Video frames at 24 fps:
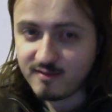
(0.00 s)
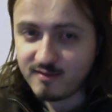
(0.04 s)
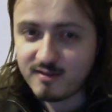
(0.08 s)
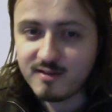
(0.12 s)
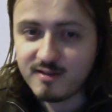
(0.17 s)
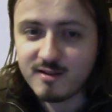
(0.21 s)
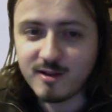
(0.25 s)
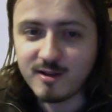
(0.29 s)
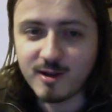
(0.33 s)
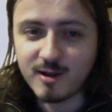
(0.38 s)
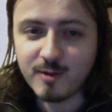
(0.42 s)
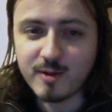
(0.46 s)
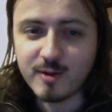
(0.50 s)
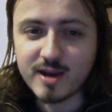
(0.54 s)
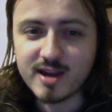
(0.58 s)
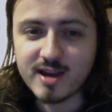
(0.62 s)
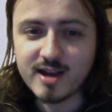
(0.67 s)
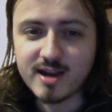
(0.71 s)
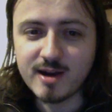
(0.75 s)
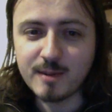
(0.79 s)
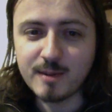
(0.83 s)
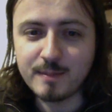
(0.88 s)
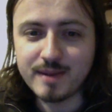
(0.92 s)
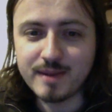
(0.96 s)
Here we
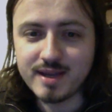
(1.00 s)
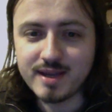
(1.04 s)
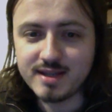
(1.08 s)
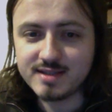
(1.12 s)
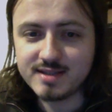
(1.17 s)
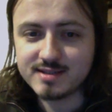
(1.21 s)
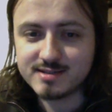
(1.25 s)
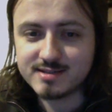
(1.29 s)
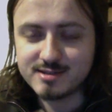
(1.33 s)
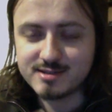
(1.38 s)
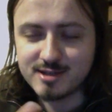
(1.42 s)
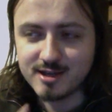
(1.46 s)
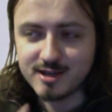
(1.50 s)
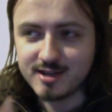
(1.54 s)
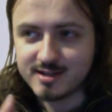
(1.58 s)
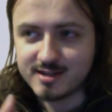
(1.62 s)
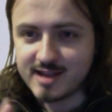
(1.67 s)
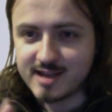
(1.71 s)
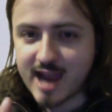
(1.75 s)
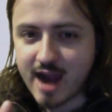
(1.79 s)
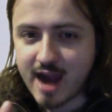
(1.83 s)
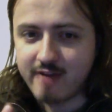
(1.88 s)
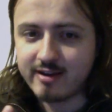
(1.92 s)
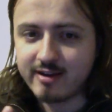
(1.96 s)
go, Pete's third
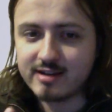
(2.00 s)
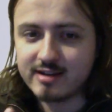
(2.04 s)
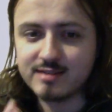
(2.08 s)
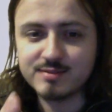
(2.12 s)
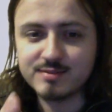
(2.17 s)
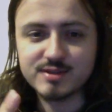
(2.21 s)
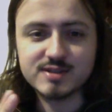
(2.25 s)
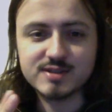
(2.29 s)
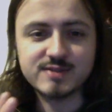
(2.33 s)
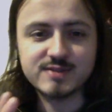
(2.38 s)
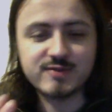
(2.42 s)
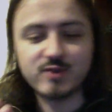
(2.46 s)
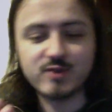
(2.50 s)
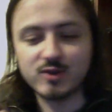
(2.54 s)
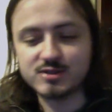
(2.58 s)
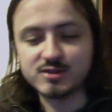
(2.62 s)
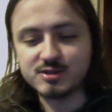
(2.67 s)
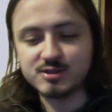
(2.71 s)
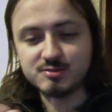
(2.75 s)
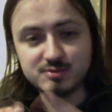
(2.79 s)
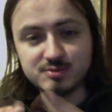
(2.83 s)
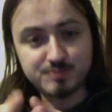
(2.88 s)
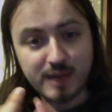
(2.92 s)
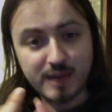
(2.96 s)
character, because of course
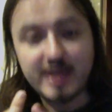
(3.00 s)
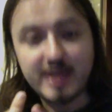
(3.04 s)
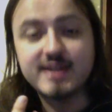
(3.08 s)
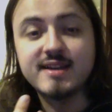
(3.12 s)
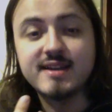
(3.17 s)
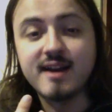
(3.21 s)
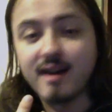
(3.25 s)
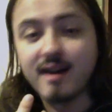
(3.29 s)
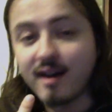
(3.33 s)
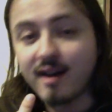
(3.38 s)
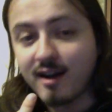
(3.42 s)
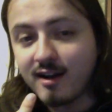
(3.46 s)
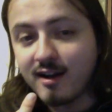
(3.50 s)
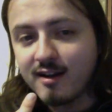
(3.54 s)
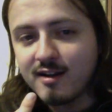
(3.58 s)
he was Paydar,